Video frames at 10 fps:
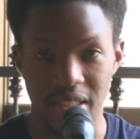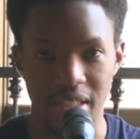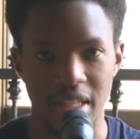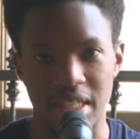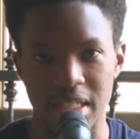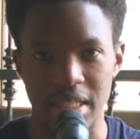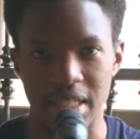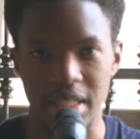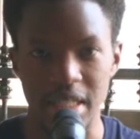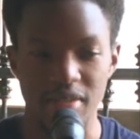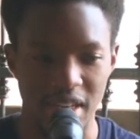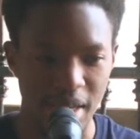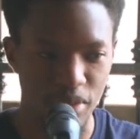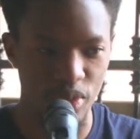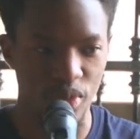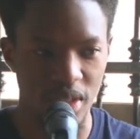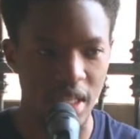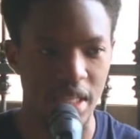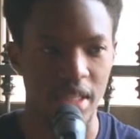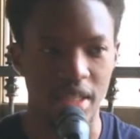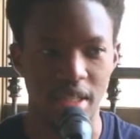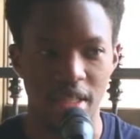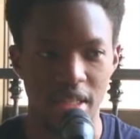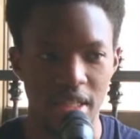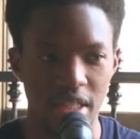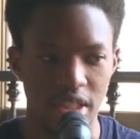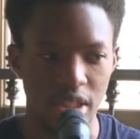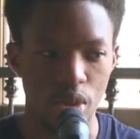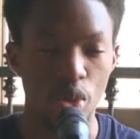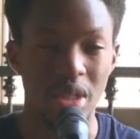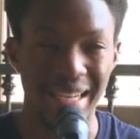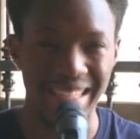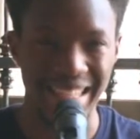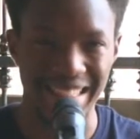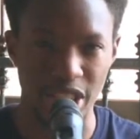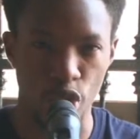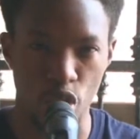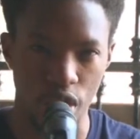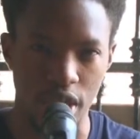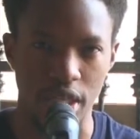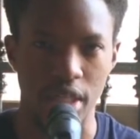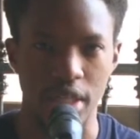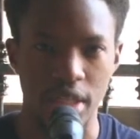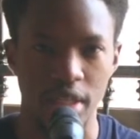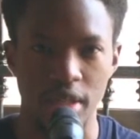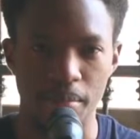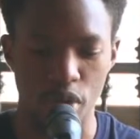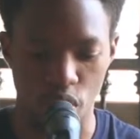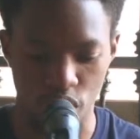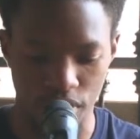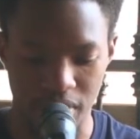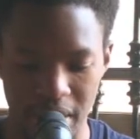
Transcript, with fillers: thing that he did, even up to today, he's still looked at as a rock because of